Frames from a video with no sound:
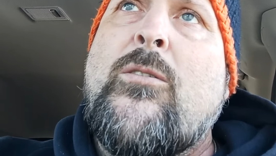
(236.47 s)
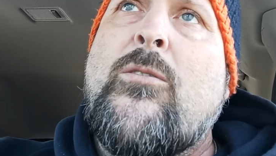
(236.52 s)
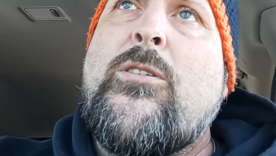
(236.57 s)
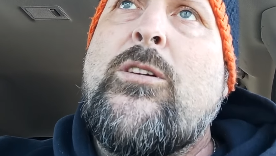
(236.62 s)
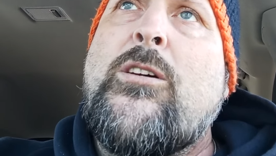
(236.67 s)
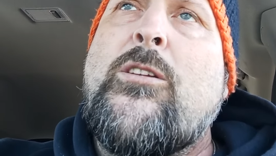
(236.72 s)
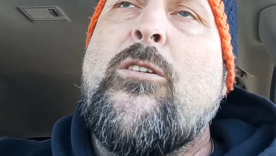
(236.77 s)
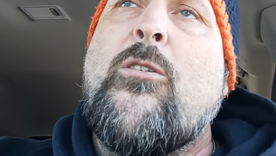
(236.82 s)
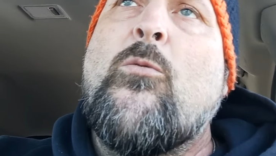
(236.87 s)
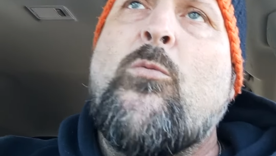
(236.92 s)

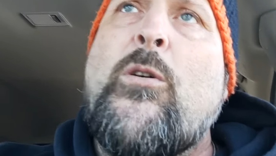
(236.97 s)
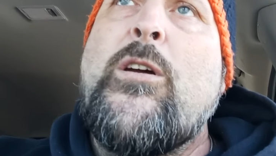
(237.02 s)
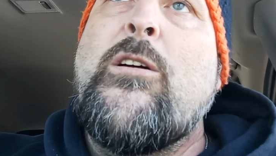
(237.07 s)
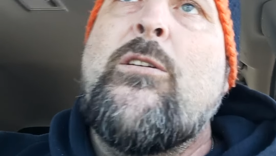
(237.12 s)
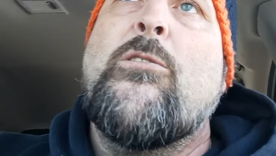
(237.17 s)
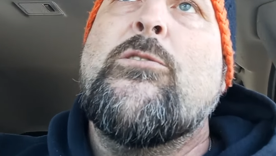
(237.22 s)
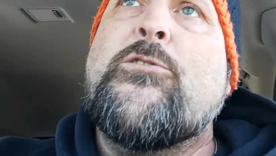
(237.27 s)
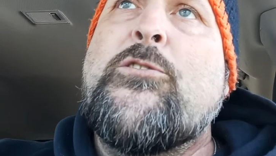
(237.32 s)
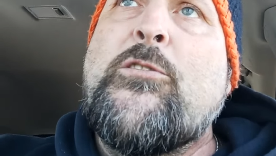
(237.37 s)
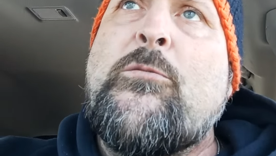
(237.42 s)
You know, we
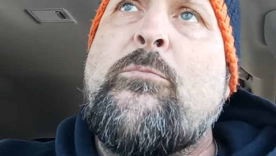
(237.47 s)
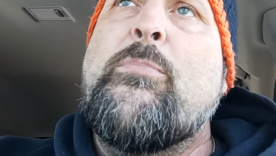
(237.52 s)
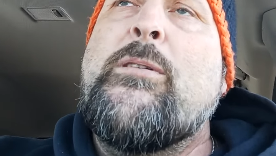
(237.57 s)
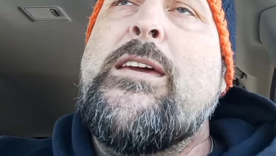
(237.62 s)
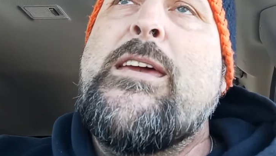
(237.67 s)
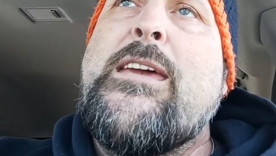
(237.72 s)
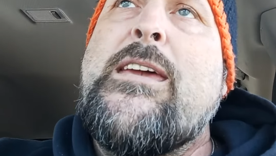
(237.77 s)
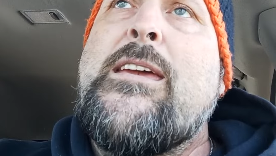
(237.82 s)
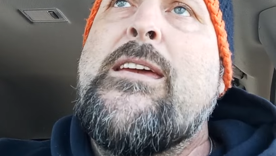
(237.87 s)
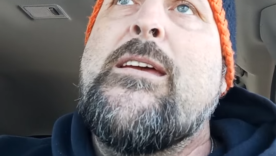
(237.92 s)
are to
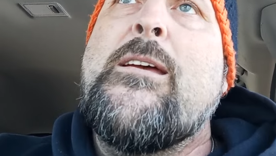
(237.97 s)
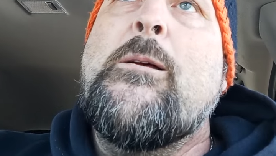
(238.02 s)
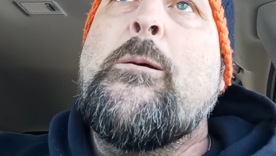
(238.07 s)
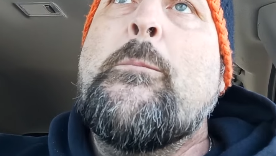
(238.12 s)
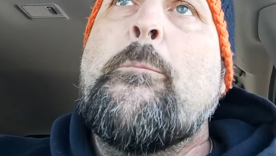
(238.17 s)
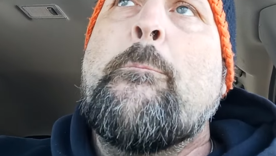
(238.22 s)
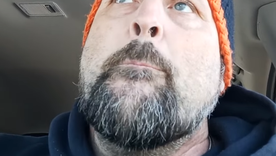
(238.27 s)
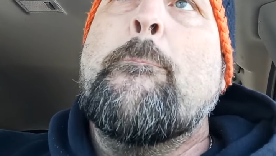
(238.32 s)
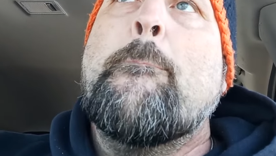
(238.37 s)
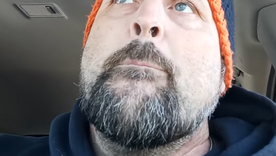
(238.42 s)
be
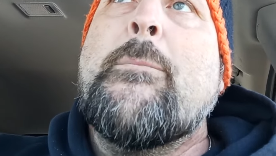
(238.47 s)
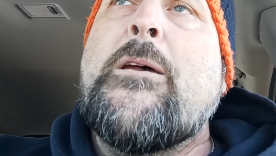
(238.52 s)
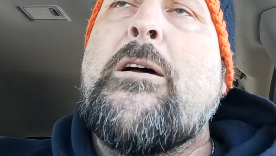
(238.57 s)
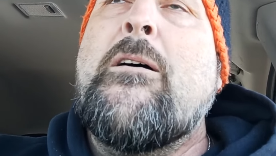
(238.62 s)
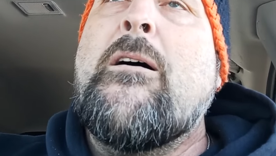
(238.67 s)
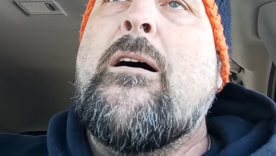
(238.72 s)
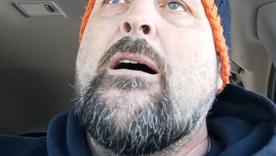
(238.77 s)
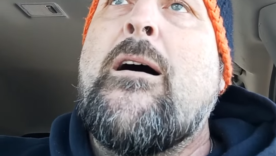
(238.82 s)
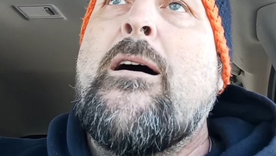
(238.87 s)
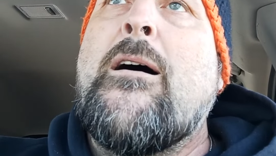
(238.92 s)

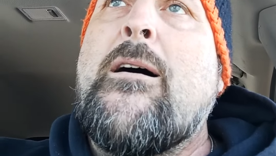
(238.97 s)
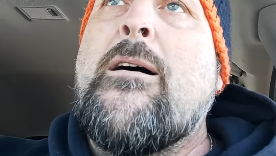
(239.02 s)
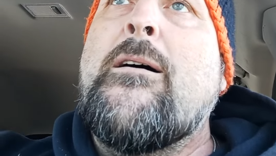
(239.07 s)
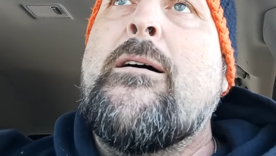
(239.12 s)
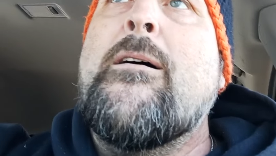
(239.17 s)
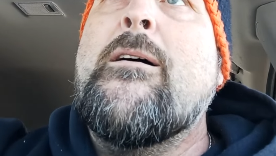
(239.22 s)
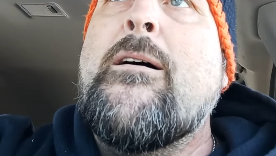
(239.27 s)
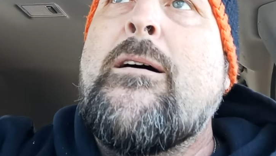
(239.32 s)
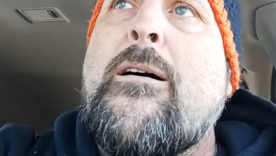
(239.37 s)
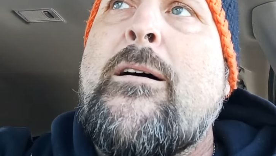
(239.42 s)
uh,
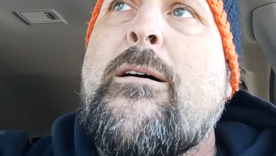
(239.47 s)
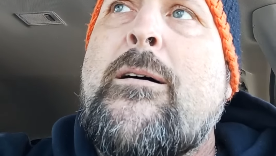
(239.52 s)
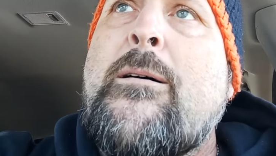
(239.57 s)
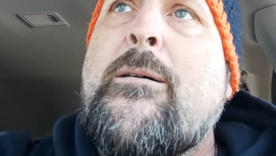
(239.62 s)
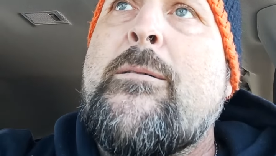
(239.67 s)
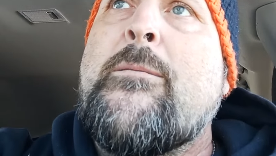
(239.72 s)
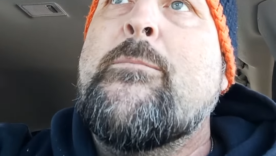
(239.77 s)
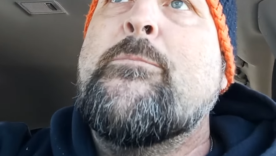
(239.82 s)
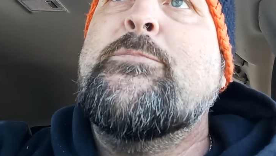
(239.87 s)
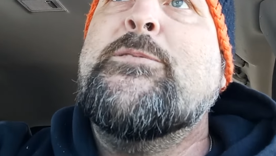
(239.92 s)

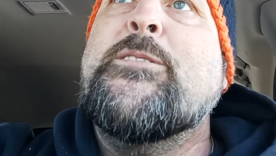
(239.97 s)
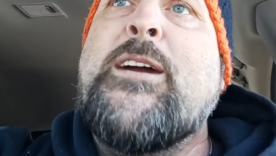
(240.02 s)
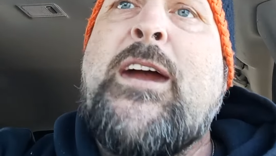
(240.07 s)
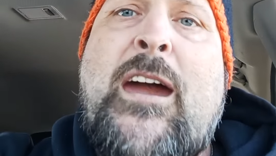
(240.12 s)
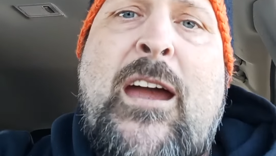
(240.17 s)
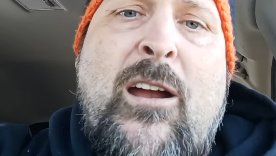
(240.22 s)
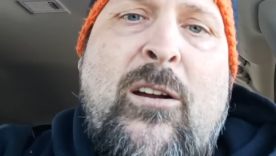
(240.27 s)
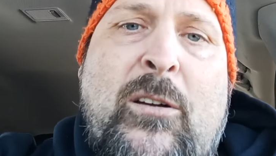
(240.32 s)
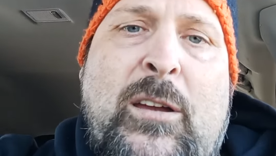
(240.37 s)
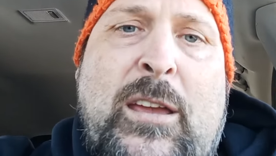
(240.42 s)
uh,
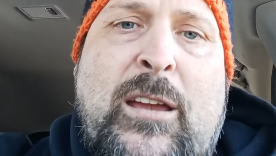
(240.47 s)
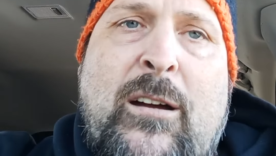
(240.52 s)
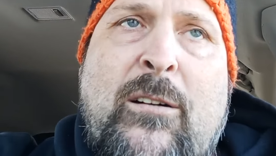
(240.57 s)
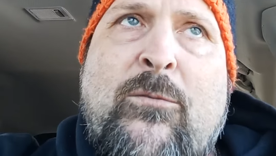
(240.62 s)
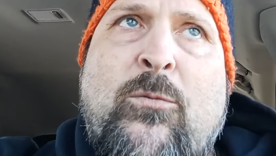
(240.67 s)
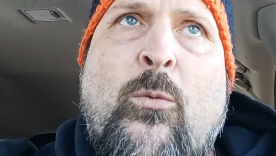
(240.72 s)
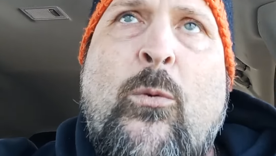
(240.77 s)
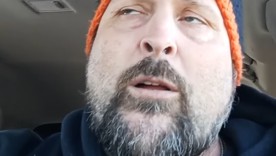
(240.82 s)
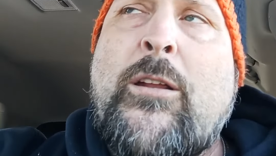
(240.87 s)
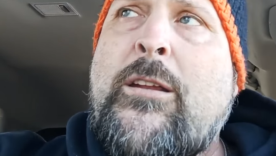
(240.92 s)
caring
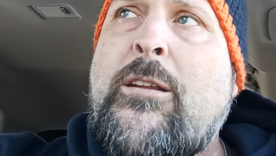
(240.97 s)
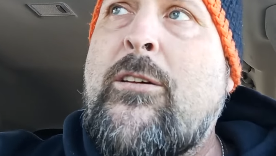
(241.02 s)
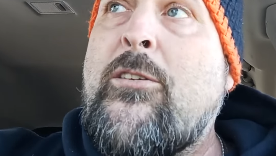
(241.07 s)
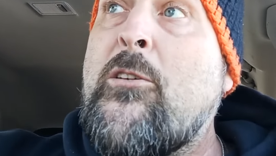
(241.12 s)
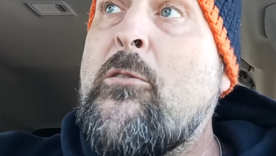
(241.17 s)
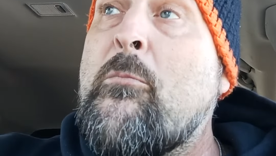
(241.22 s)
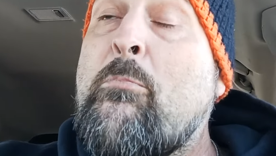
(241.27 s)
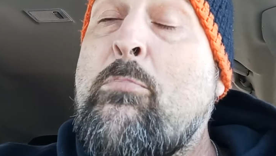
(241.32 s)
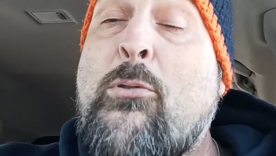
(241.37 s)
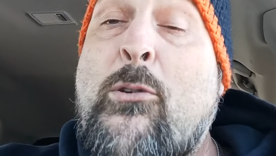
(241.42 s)
of one
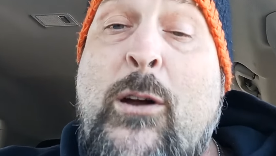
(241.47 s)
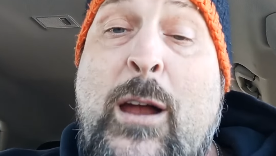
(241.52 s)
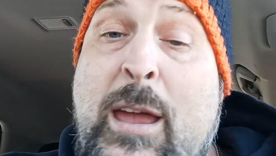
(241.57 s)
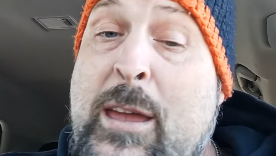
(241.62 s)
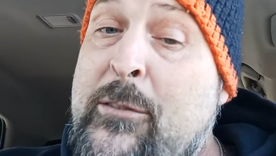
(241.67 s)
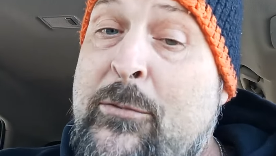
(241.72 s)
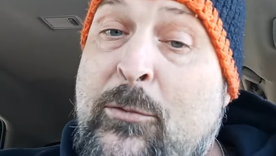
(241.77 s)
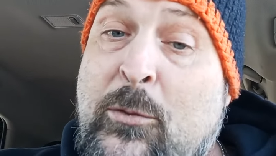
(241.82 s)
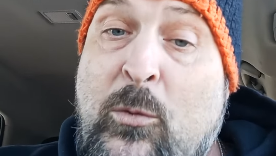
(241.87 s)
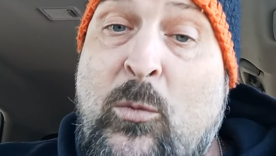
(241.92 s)
another,
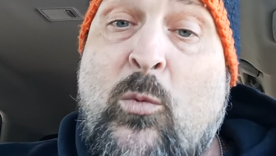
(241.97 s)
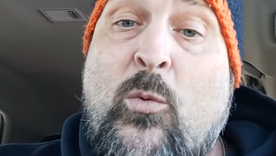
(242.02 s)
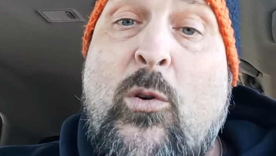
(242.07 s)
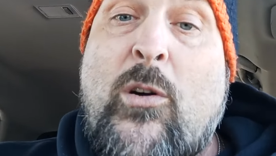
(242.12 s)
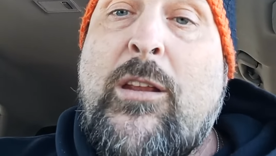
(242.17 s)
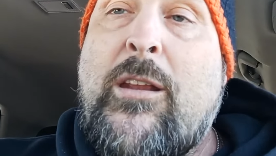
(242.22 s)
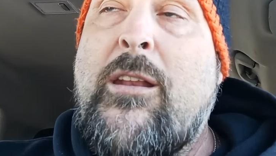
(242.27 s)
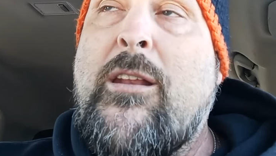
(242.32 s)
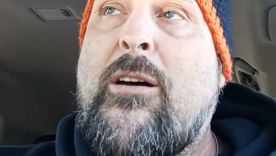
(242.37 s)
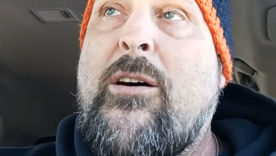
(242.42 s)
pray for
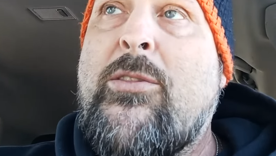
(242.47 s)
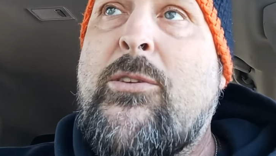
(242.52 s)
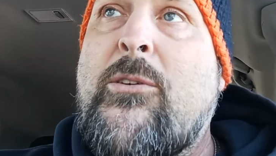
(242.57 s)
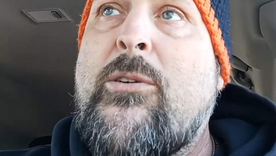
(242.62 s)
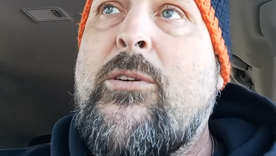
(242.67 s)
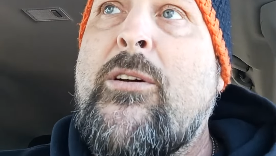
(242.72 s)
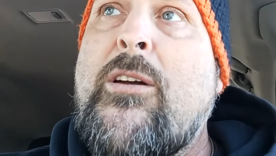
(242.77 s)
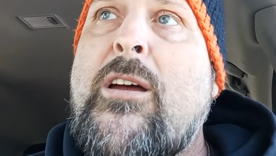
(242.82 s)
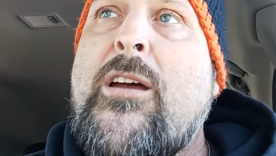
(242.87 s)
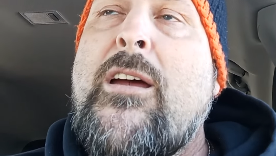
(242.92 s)
one
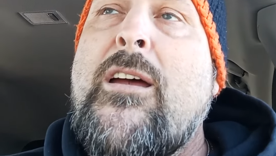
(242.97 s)
another.